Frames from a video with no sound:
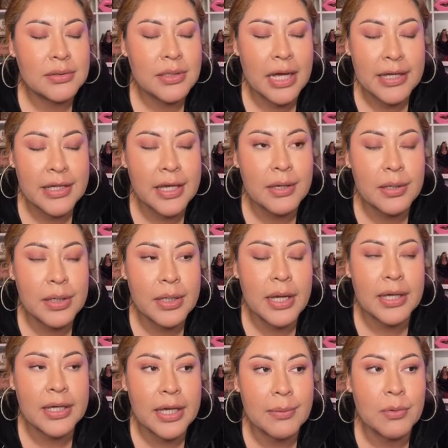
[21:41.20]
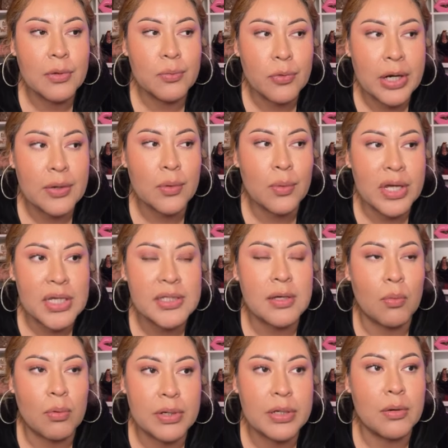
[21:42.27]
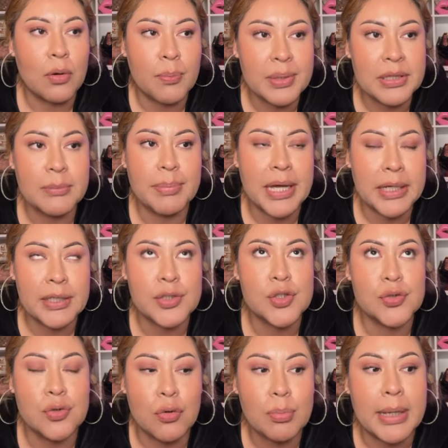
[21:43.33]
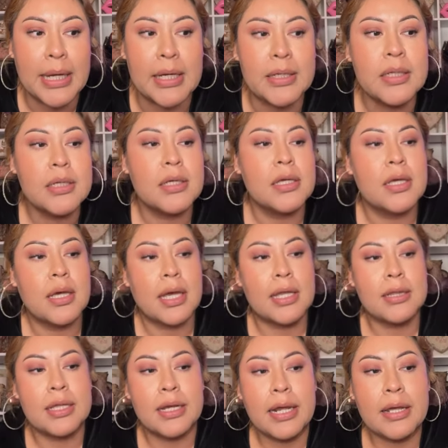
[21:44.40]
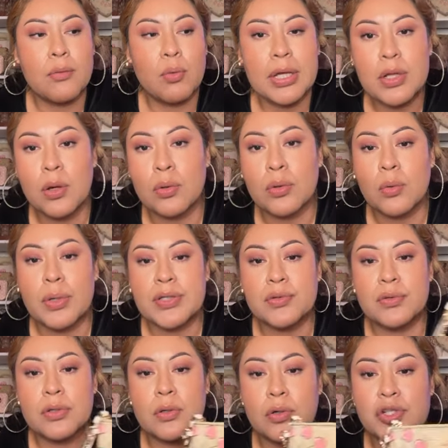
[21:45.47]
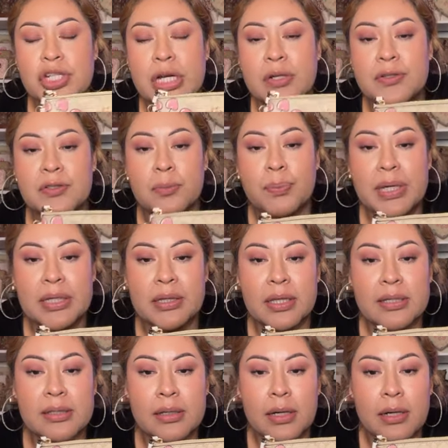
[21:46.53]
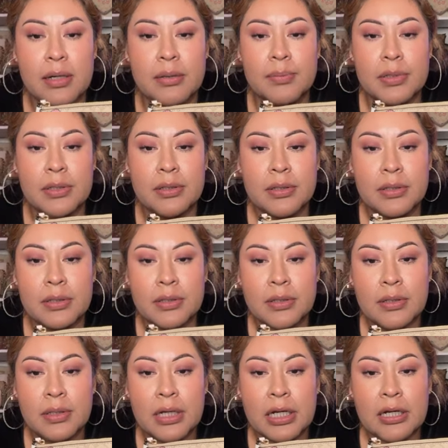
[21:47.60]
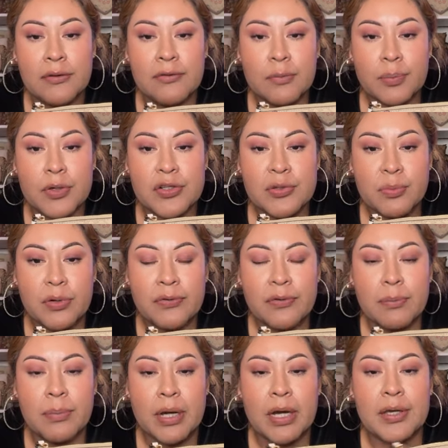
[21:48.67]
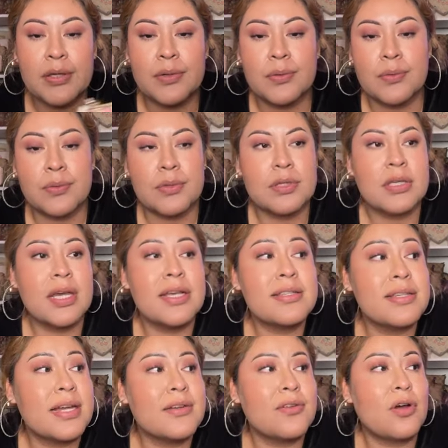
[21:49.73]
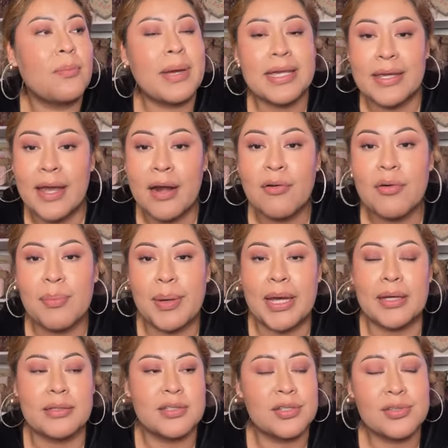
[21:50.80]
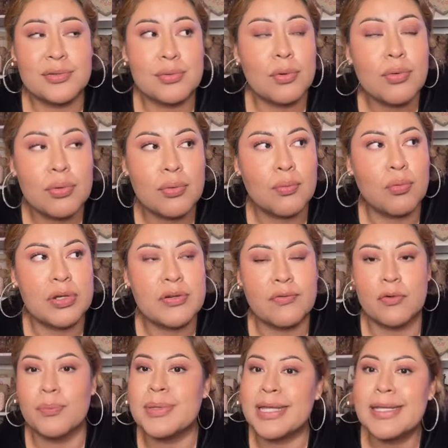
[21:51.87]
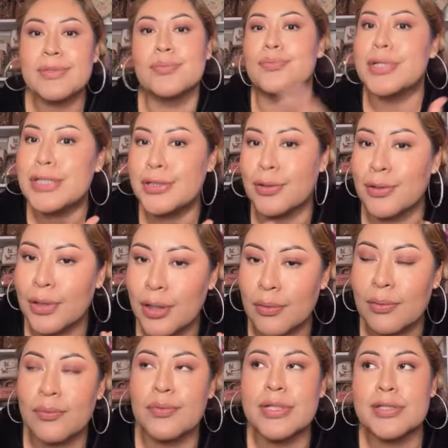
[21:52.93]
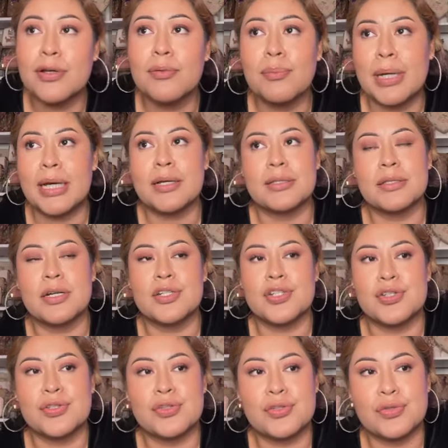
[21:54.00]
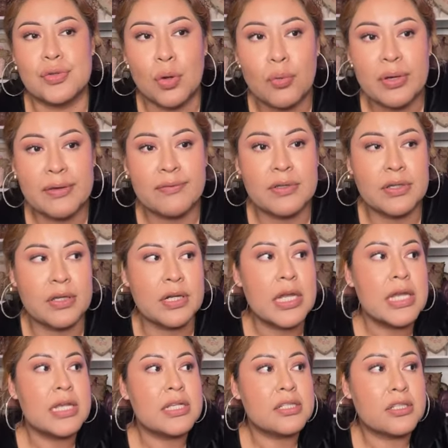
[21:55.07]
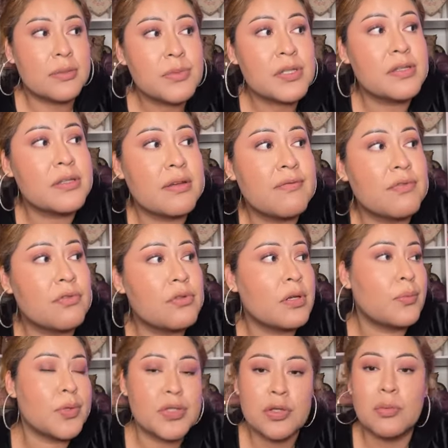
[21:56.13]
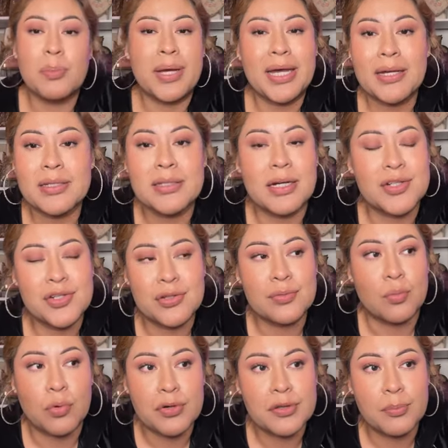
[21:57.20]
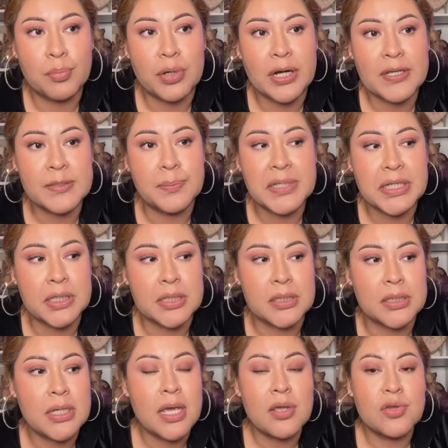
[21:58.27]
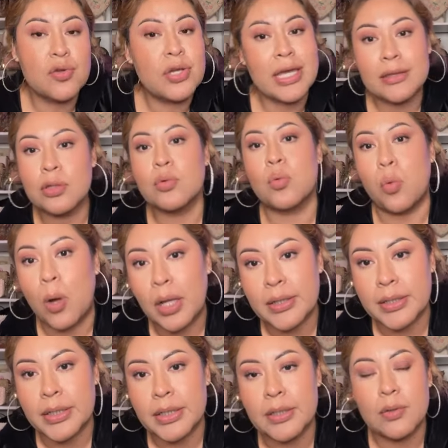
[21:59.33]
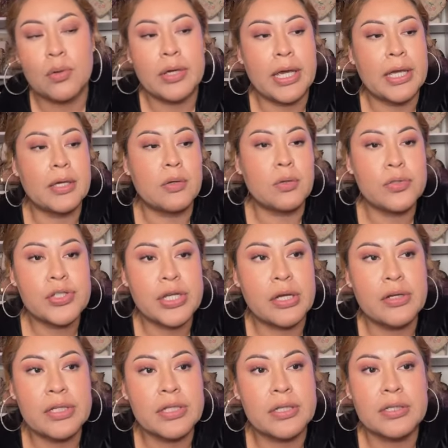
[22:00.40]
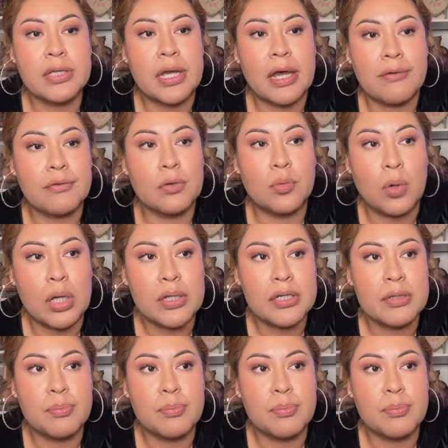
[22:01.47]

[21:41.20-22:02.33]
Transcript: I can't I came home right away because I wanted to open the package so bad. And then I went all the way to the coach outlet to pick this up. I love the Persia boyfriend bought you. Yes, I know my Carol bag. She's ooh, wonderful. But that's retail, girl. Retail bags are just so effing good. Sometimes I feel that retail bags are just worth the price because you get the quality. Okay, Coach Charlie doesn't have the quality,